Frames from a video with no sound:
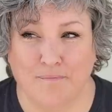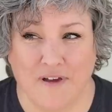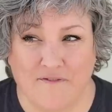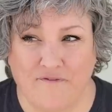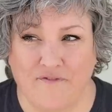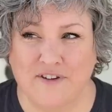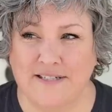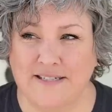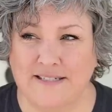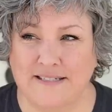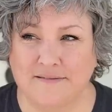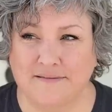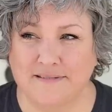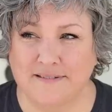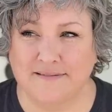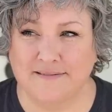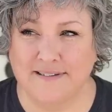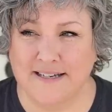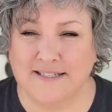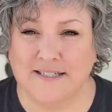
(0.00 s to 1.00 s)
Memphis
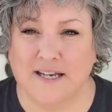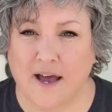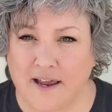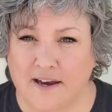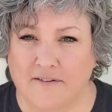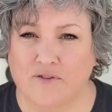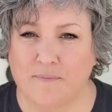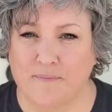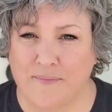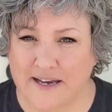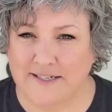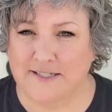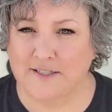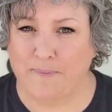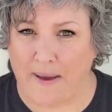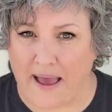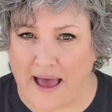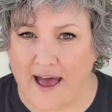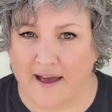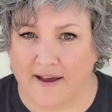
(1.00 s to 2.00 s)
is kind of a
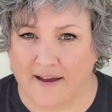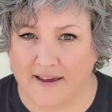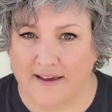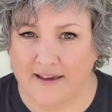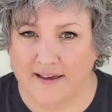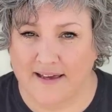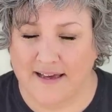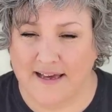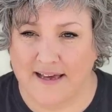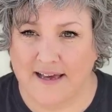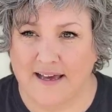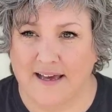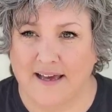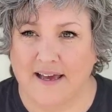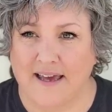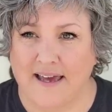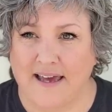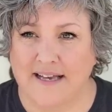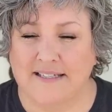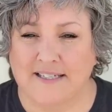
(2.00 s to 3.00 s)
mixed bag.
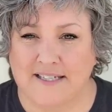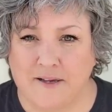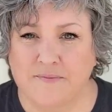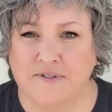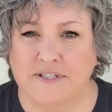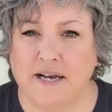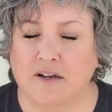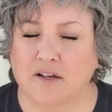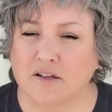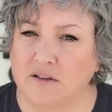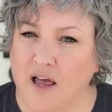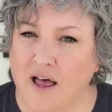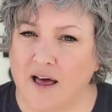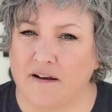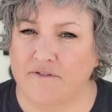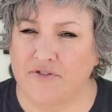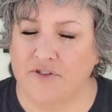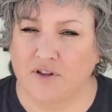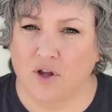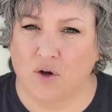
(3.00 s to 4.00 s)
It seems like a
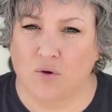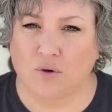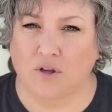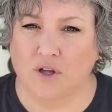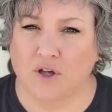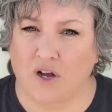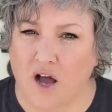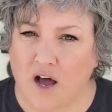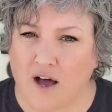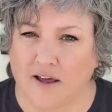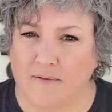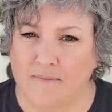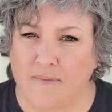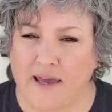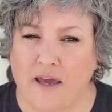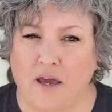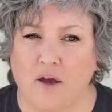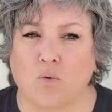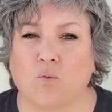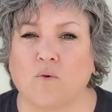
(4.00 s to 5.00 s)
lot of the local
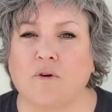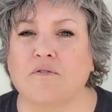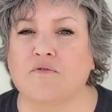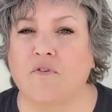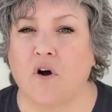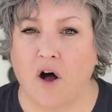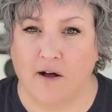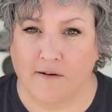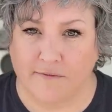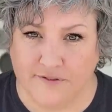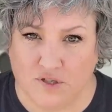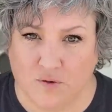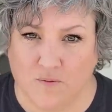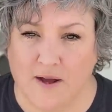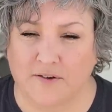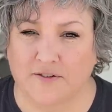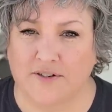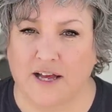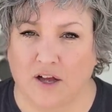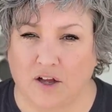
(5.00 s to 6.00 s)
economy revolves
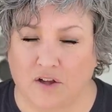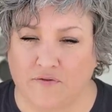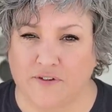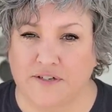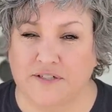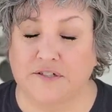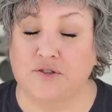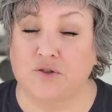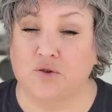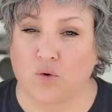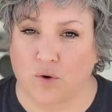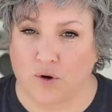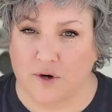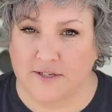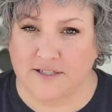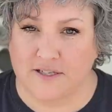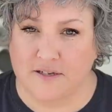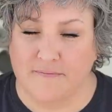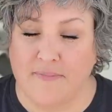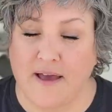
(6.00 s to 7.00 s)
around Elvis
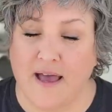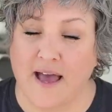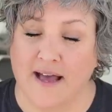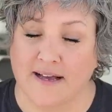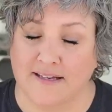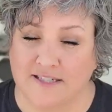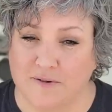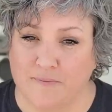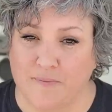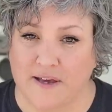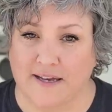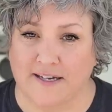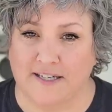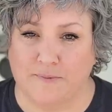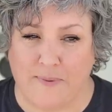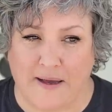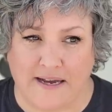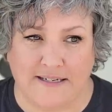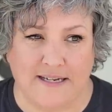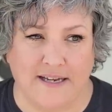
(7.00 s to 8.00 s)
tourism, as to be
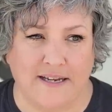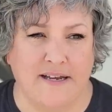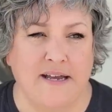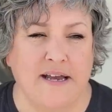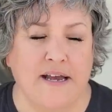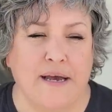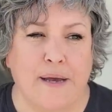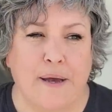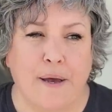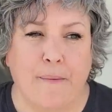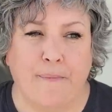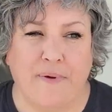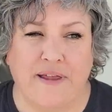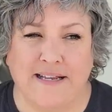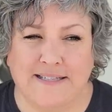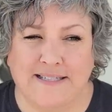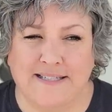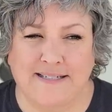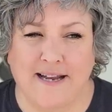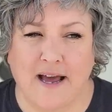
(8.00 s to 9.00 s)
expected, but
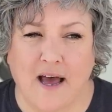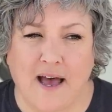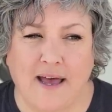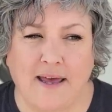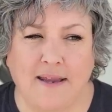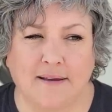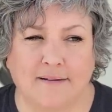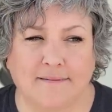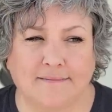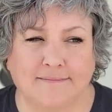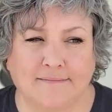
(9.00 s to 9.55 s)
it's not